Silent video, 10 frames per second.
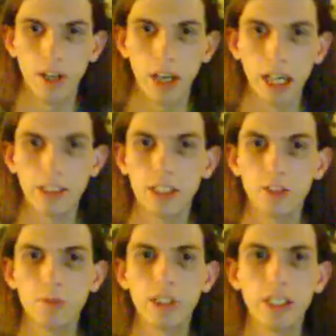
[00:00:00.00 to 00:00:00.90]
it
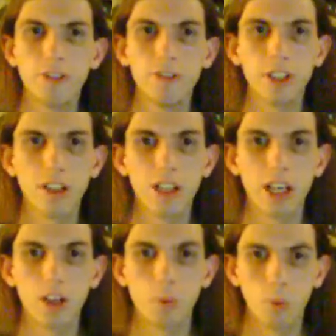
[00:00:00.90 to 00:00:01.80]
didn't really feel
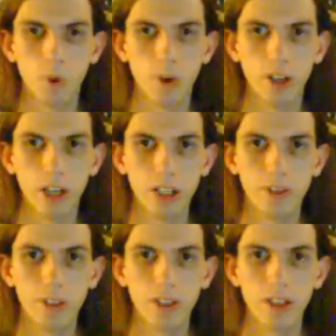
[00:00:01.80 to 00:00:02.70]
like a war. It
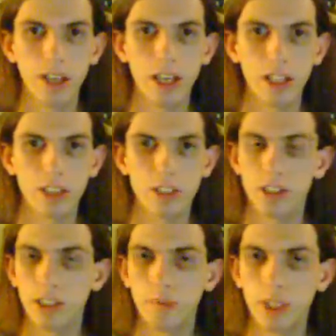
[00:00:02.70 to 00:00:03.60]
felt like a
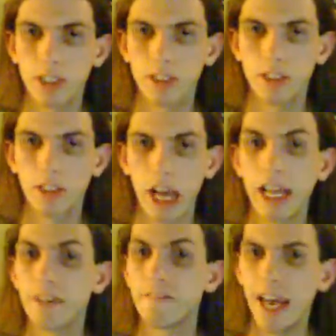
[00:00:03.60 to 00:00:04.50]
skirmish, and
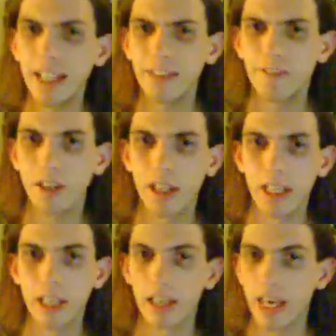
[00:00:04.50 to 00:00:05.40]
in fact it felt
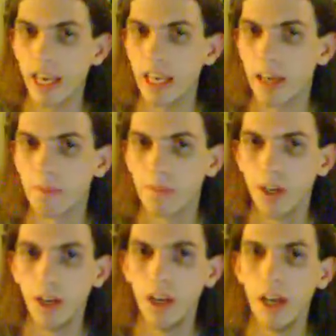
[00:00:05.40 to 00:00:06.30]
like a game.
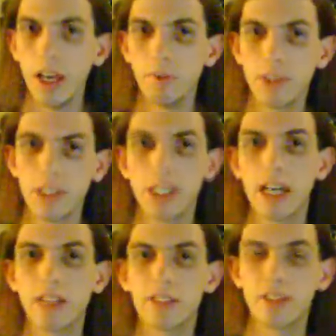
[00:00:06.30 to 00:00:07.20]
It was
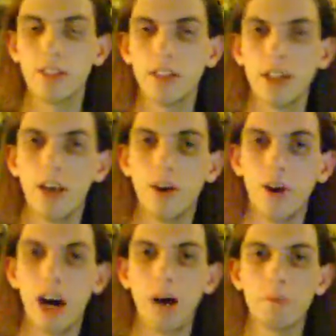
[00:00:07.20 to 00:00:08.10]
just,
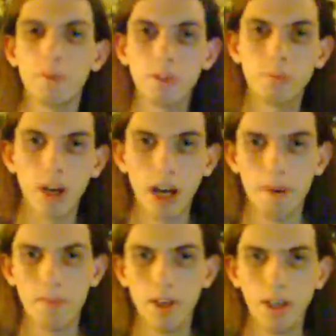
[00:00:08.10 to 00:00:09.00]
Optimus
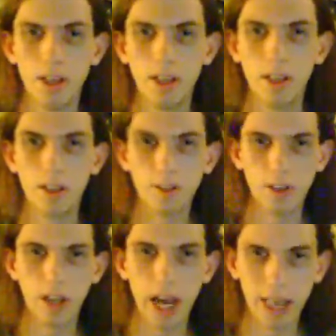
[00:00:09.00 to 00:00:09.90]
Prime
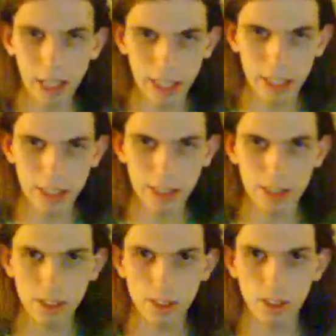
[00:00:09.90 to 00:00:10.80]
had his
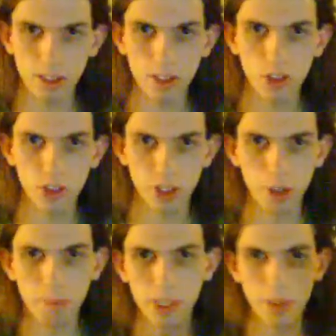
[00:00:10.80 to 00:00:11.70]

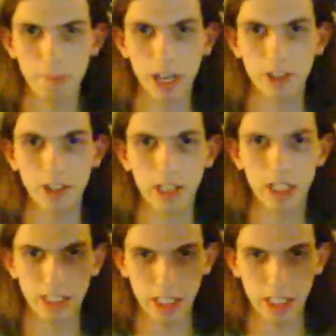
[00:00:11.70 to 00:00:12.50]
troops, Megatron